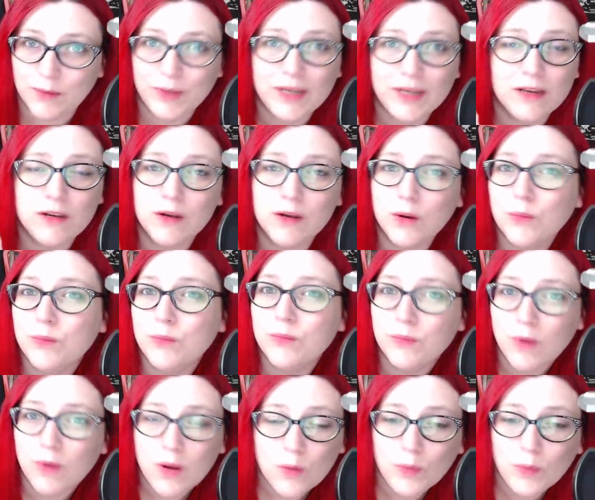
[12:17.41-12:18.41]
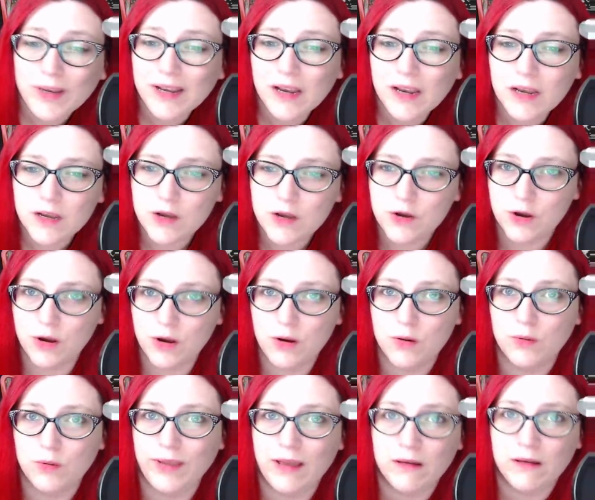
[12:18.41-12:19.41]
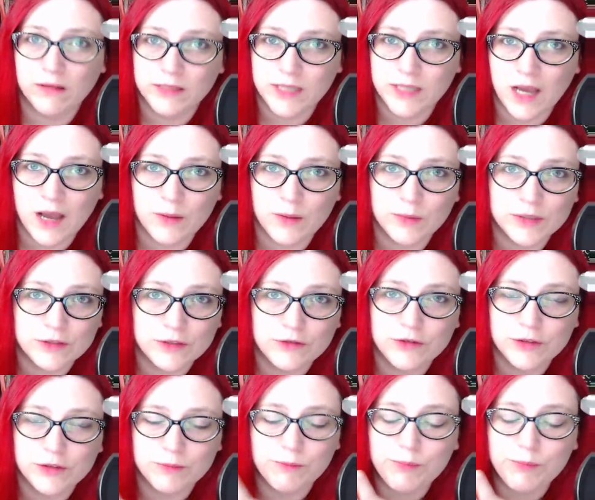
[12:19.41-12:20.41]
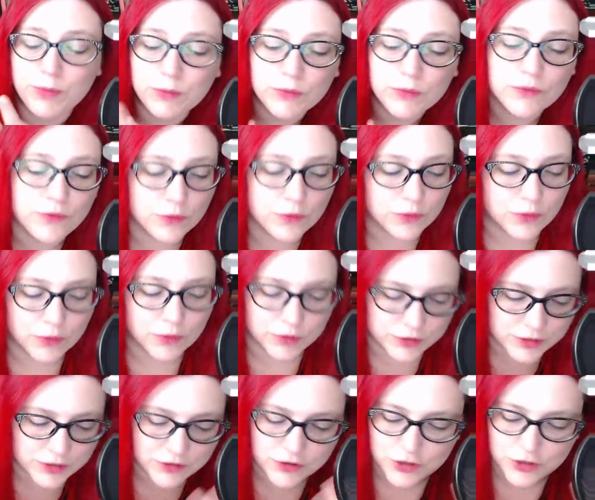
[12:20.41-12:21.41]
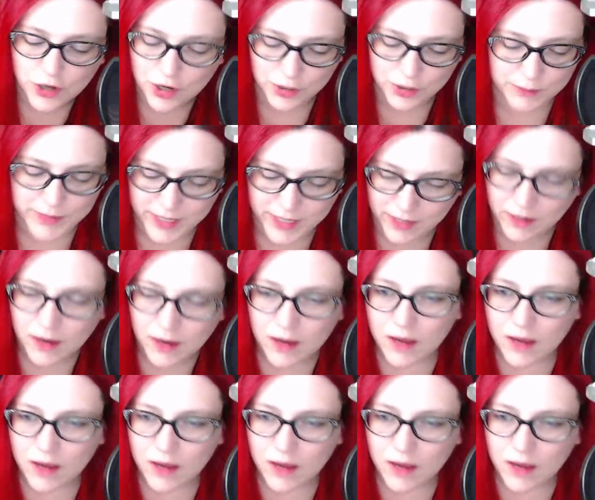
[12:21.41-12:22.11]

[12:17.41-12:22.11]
We didn't know Gal Gadot was just beautiful, gorgeous, charming,